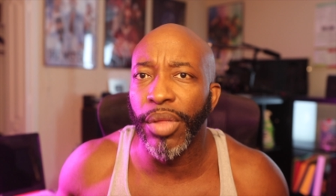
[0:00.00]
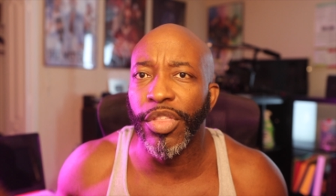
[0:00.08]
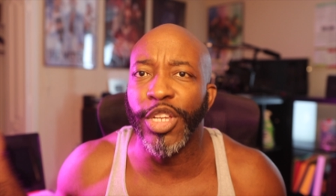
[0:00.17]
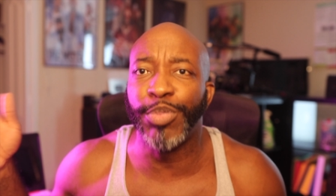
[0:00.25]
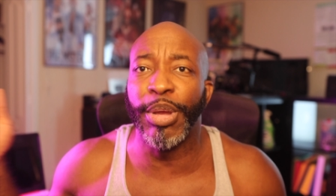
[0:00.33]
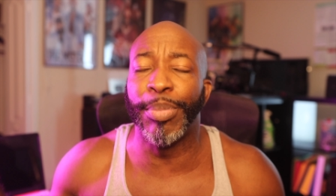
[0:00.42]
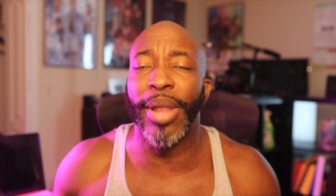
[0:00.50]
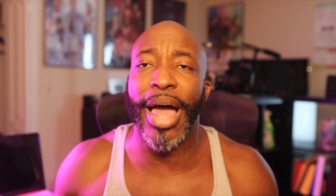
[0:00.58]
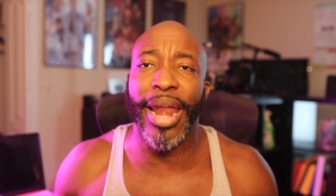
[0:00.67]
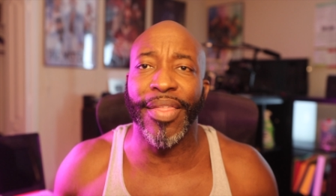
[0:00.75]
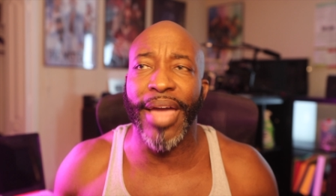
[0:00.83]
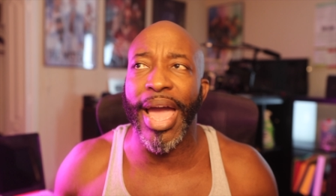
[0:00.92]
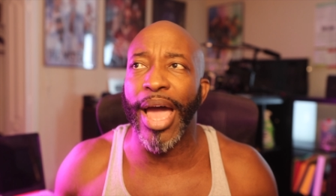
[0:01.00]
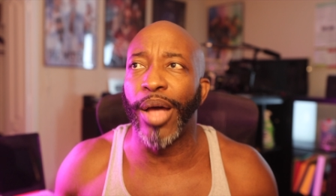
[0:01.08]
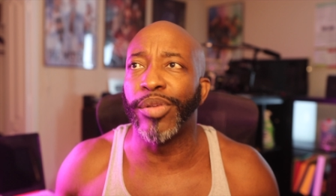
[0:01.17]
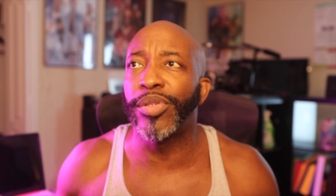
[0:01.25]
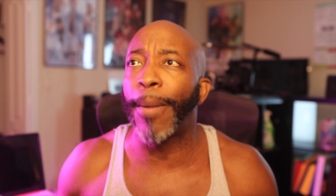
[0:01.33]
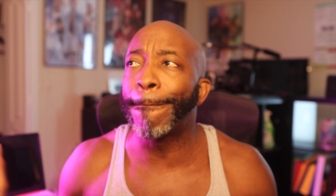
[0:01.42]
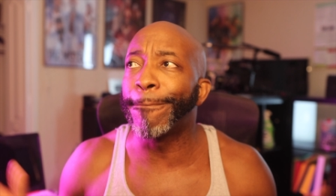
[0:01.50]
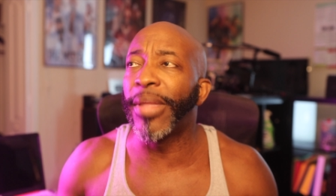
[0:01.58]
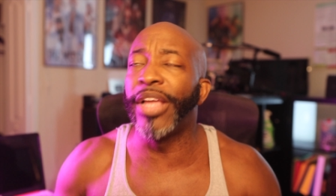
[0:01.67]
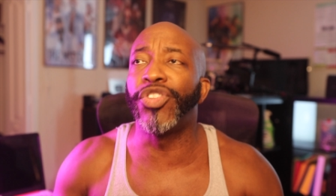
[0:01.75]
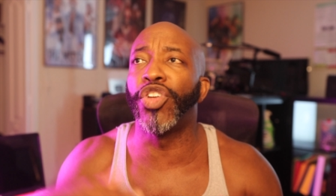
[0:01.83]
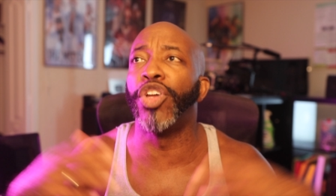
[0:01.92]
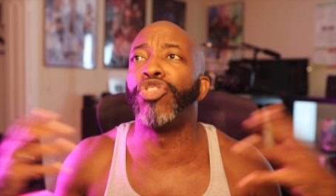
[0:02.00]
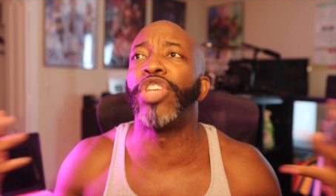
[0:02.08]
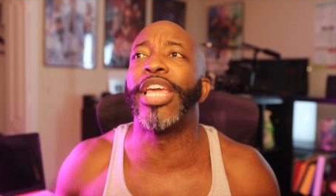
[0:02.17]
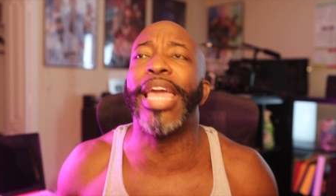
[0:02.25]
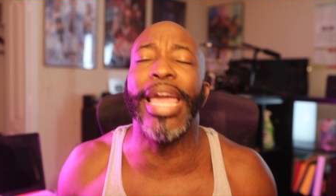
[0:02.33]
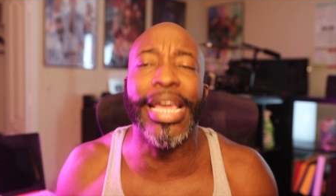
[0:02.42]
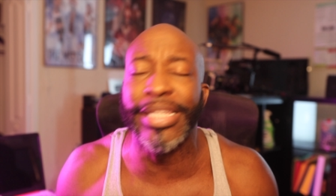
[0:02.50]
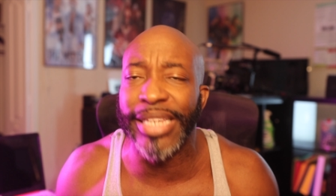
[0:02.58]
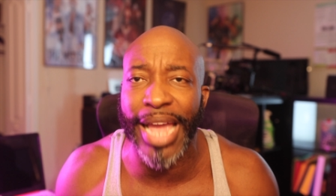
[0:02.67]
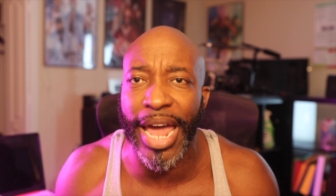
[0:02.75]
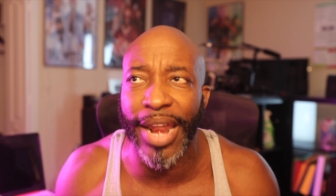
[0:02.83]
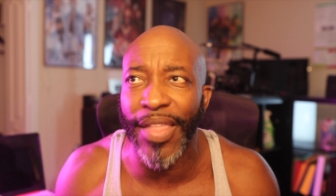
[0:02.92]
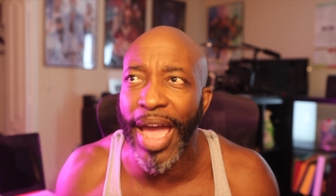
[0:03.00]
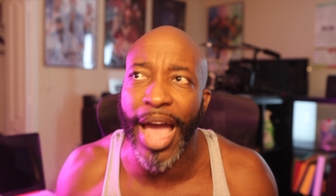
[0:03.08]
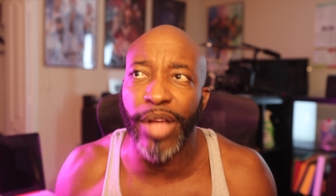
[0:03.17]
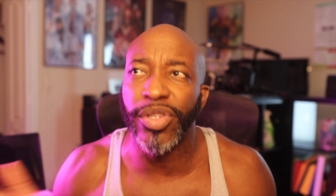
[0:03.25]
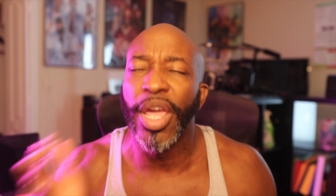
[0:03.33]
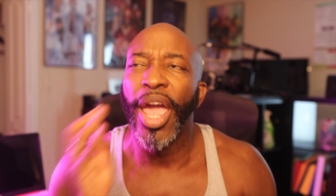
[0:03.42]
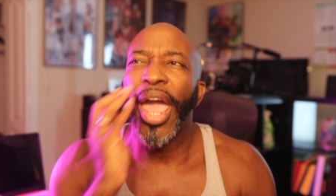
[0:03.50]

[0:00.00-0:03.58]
these people out of the house and to get Izzy out of the house.